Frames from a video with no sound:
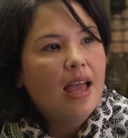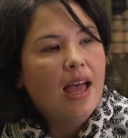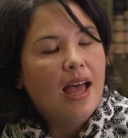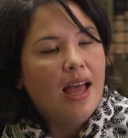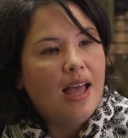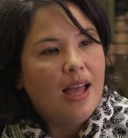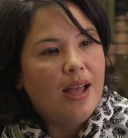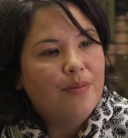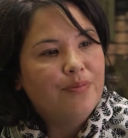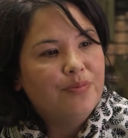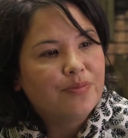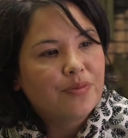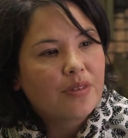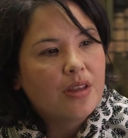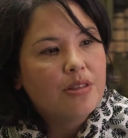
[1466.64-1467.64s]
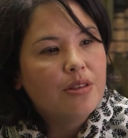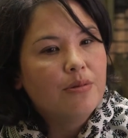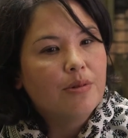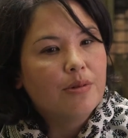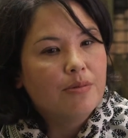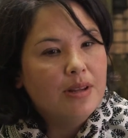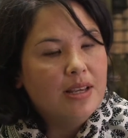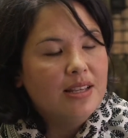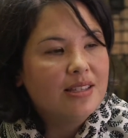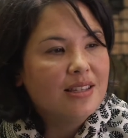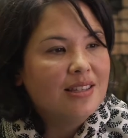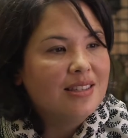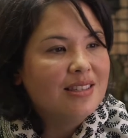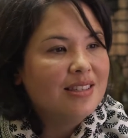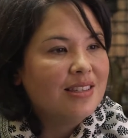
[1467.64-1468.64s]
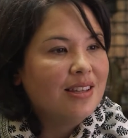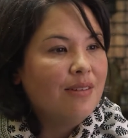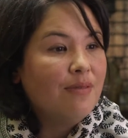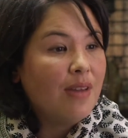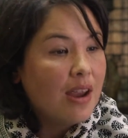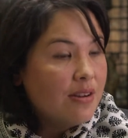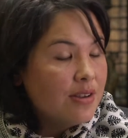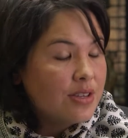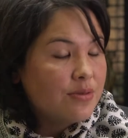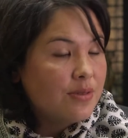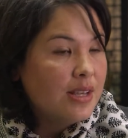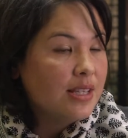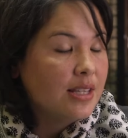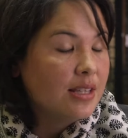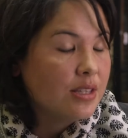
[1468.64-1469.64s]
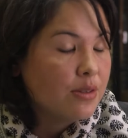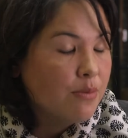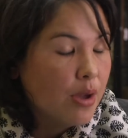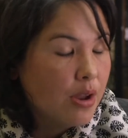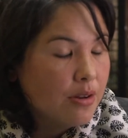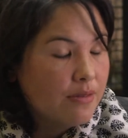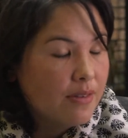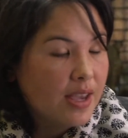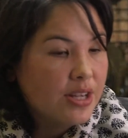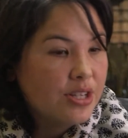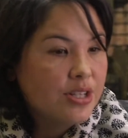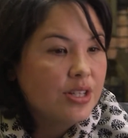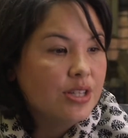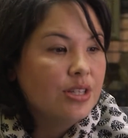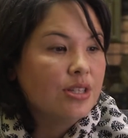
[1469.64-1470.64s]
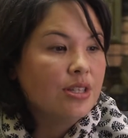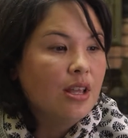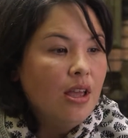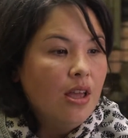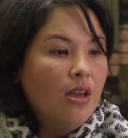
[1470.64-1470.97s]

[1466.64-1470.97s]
There were various reasons and motivations